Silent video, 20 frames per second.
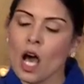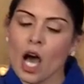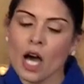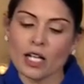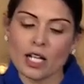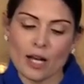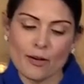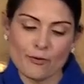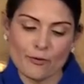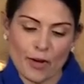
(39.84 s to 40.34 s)

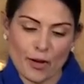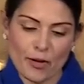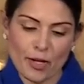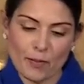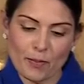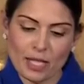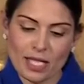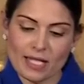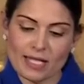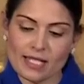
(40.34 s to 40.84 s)
And I'm very
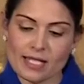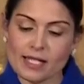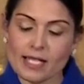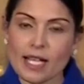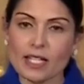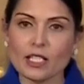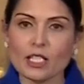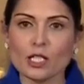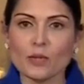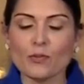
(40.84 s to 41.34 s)
pleased to
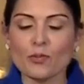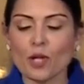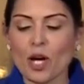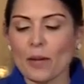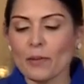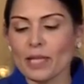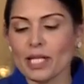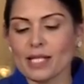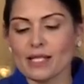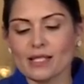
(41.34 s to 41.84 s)
say that the
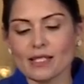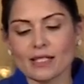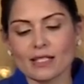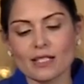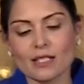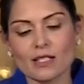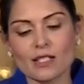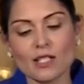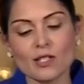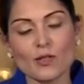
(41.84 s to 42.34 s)
Prime Minister
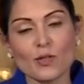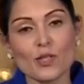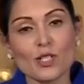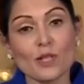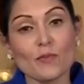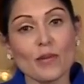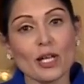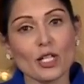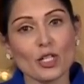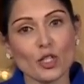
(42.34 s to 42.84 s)
continues
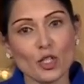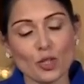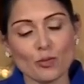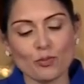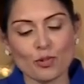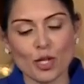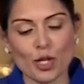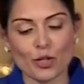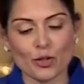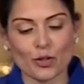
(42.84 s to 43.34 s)
to make good
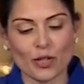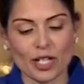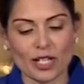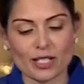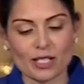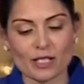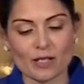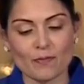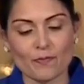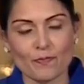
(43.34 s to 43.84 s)

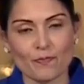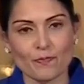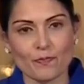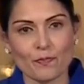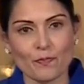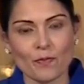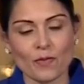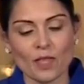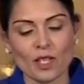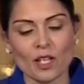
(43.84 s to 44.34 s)
progress.
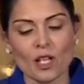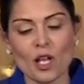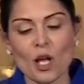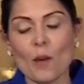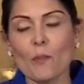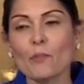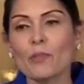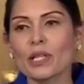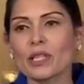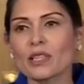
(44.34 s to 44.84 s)

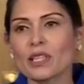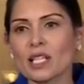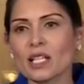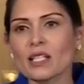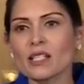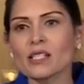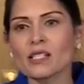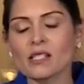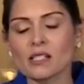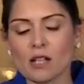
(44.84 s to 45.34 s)
But
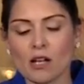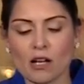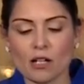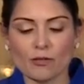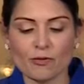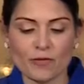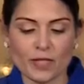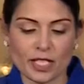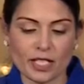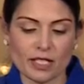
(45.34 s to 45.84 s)
these
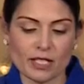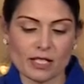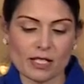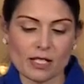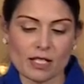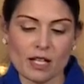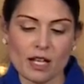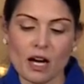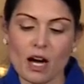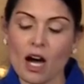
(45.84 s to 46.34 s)
stark
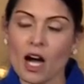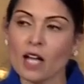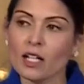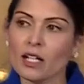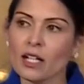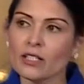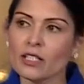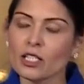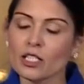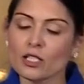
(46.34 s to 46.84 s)
figures
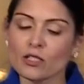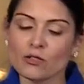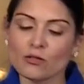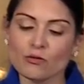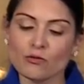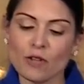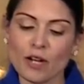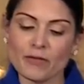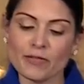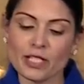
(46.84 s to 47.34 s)
highlight the
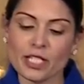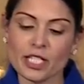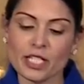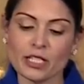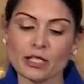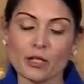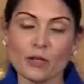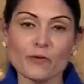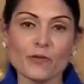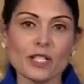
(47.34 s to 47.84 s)

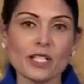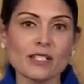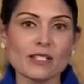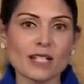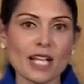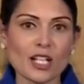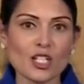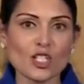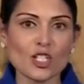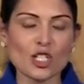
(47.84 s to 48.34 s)
gravity of this
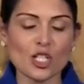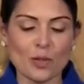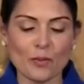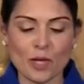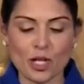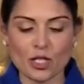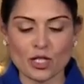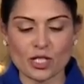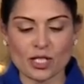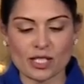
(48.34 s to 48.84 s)
national
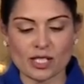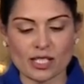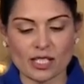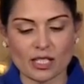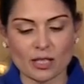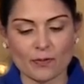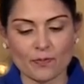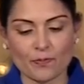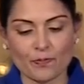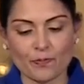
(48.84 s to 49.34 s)

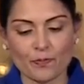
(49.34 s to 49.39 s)
emergency.